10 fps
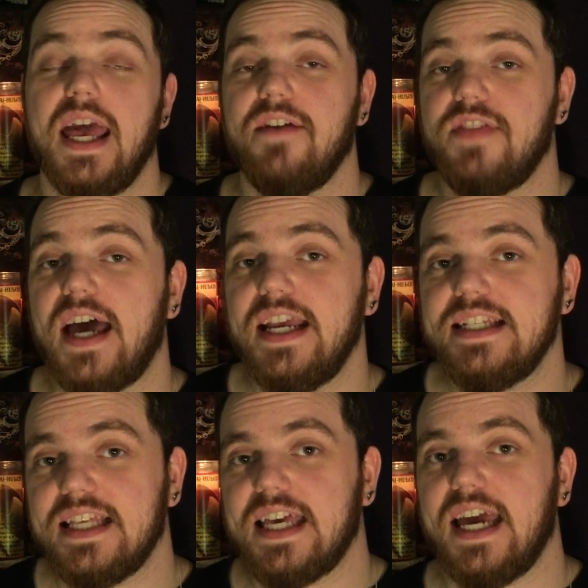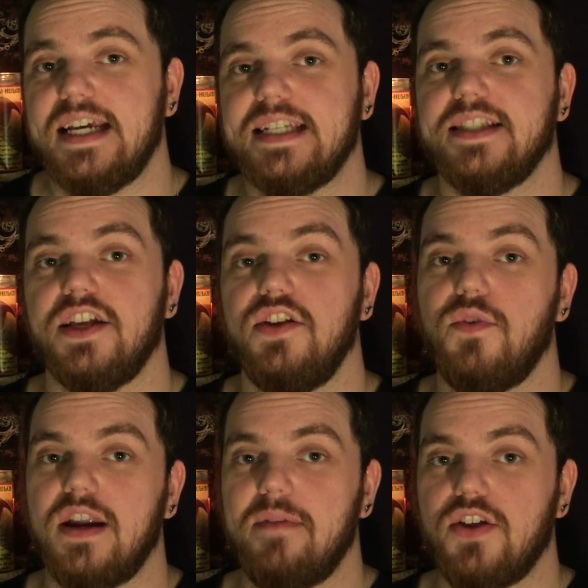If that is the case, then you
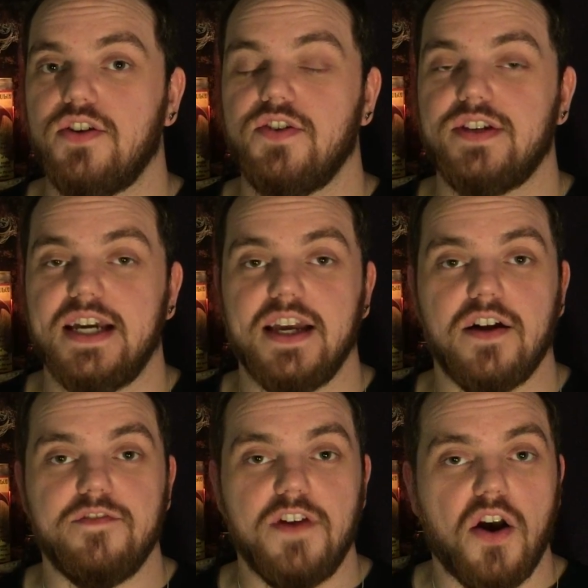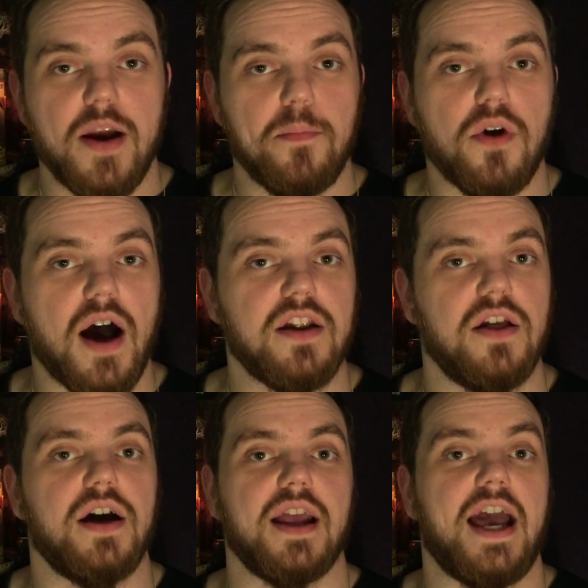want to make sure you're taking a very broad look